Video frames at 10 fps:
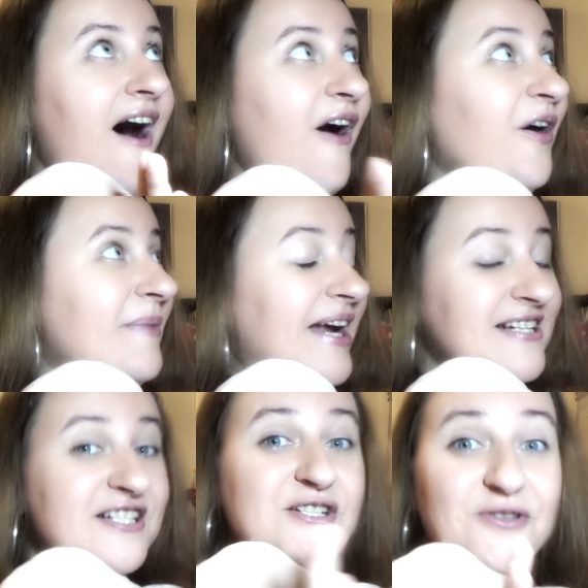oh my
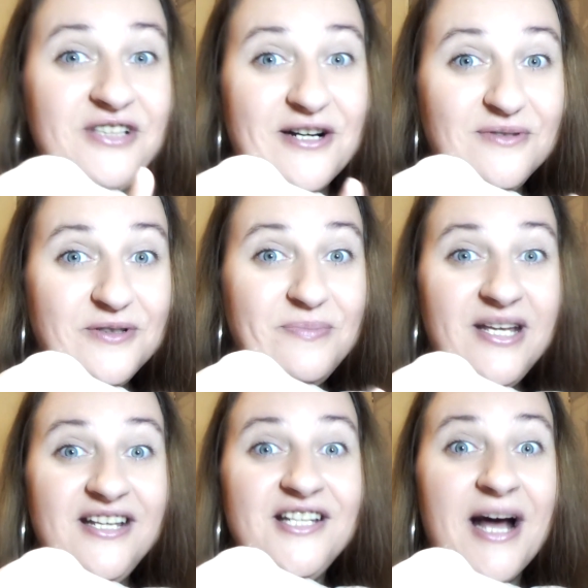god, soon there will
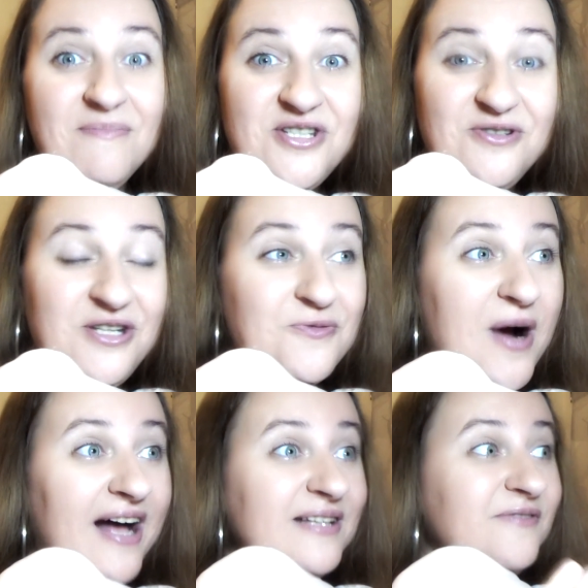be Namjoonie
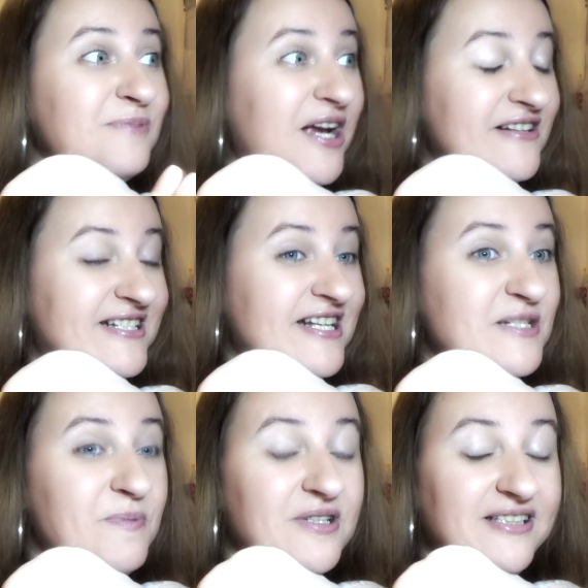one, because
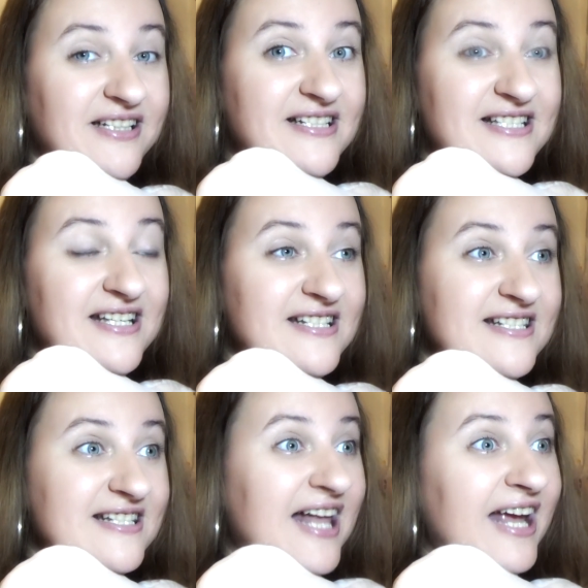his birthday
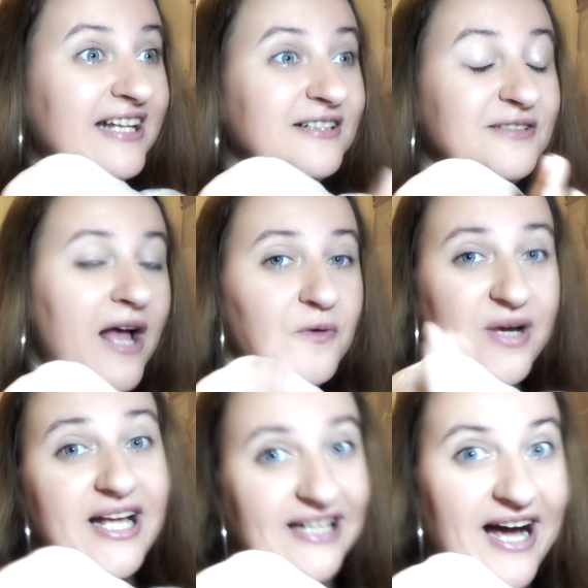is like a
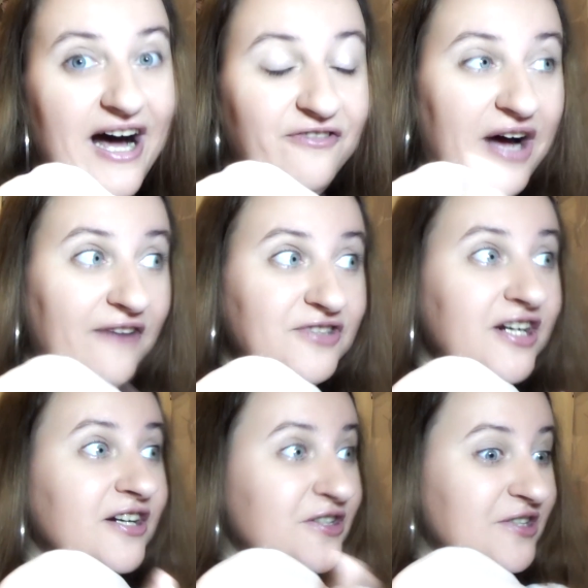week and a half
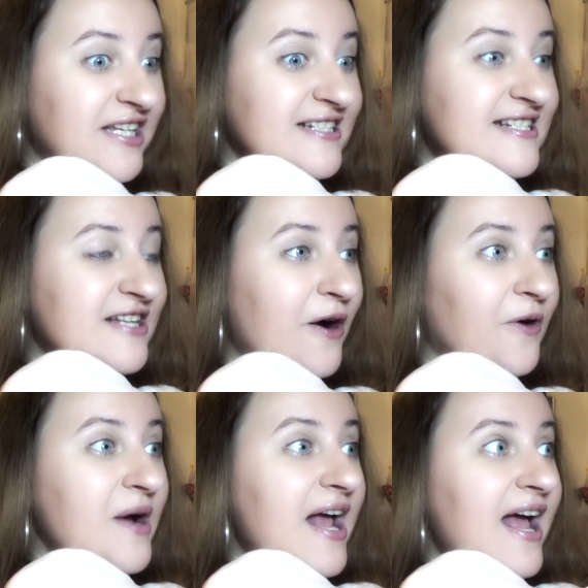after Cookie's,
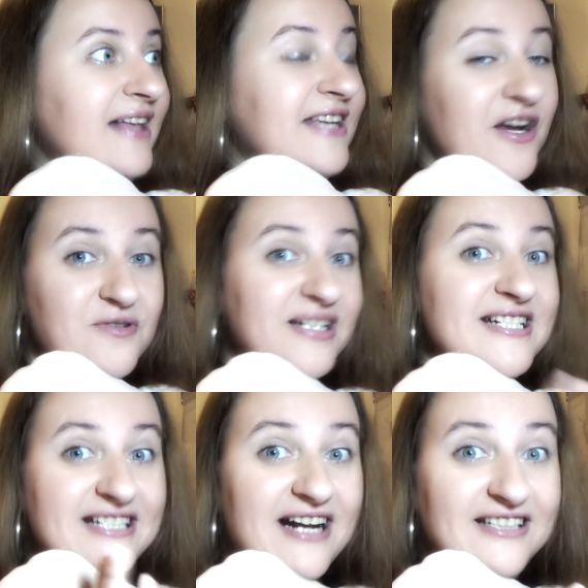so they already
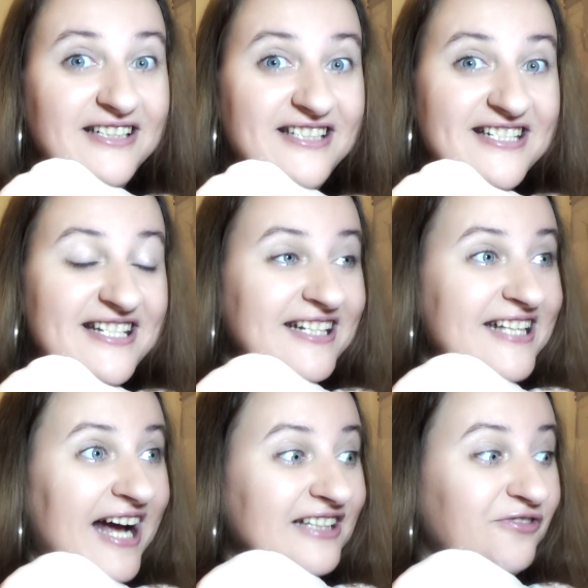started teasing
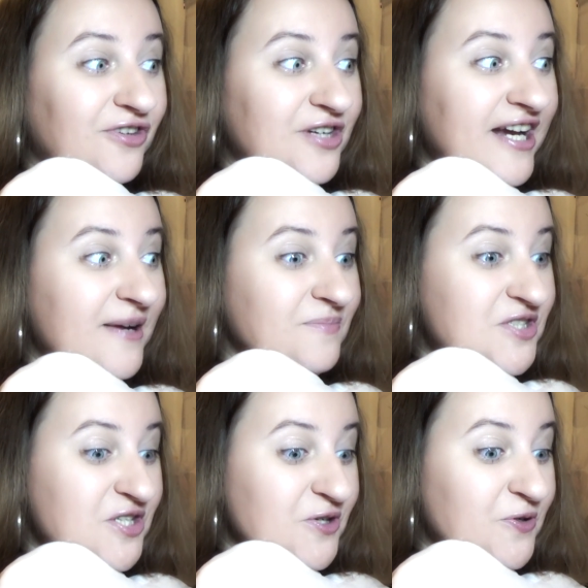that for him
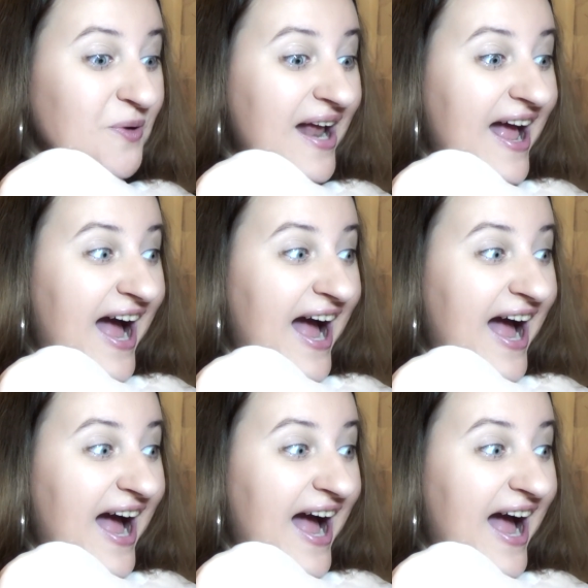too.